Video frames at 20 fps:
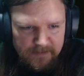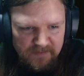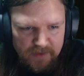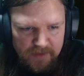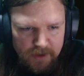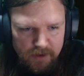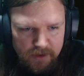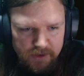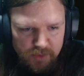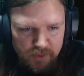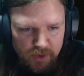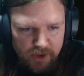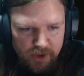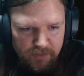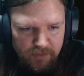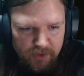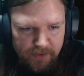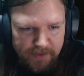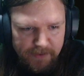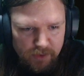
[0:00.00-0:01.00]
So what I
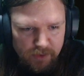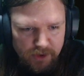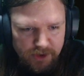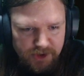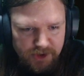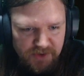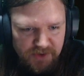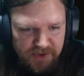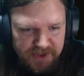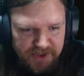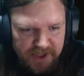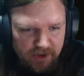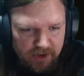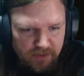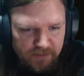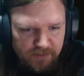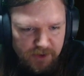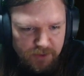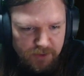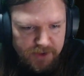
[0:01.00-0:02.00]
probably want to do is get
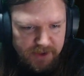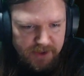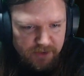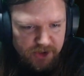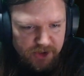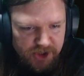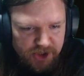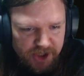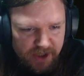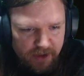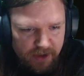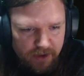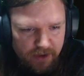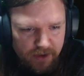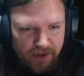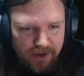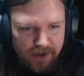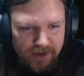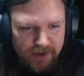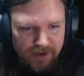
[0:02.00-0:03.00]
Computing Machine,
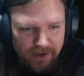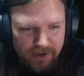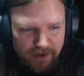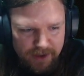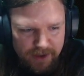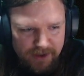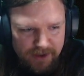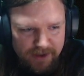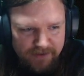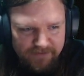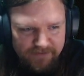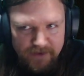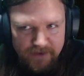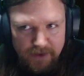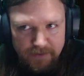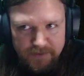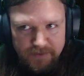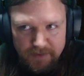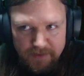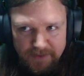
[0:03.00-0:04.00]
then get
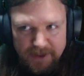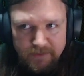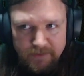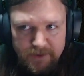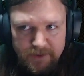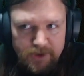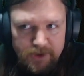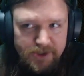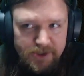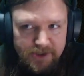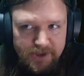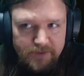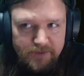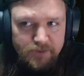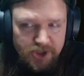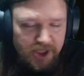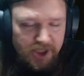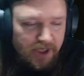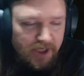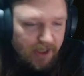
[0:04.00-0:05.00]
Phillips. I mean, Computing
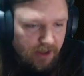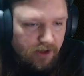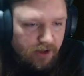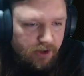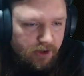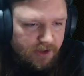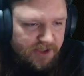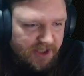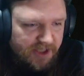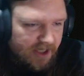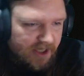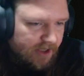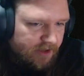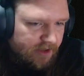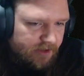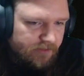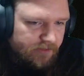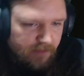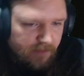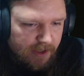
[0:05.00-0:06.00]
Machine in
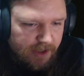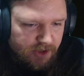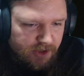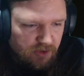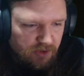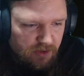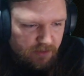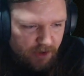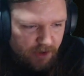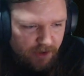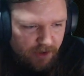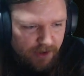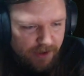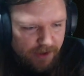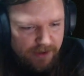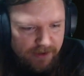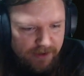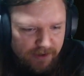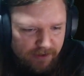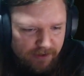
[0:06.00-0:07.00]
38, as normal.
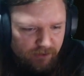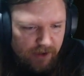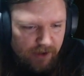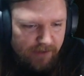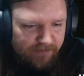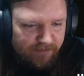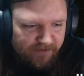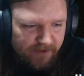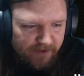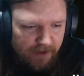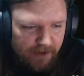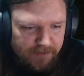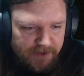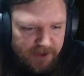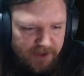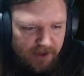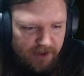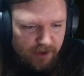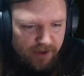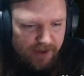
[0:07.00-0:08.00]
Grab Phillips,
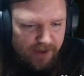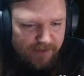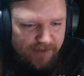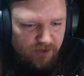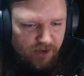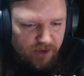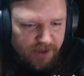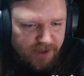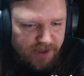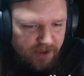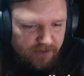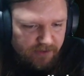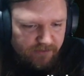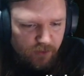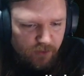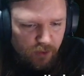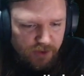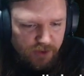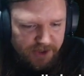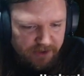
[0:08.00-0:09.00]
and then I can have
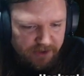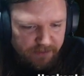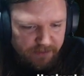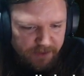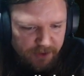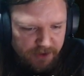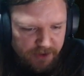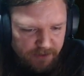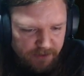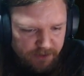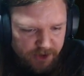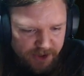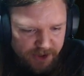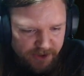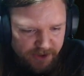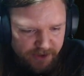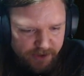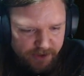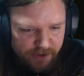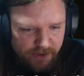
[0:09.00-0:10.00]
1940 computing machines.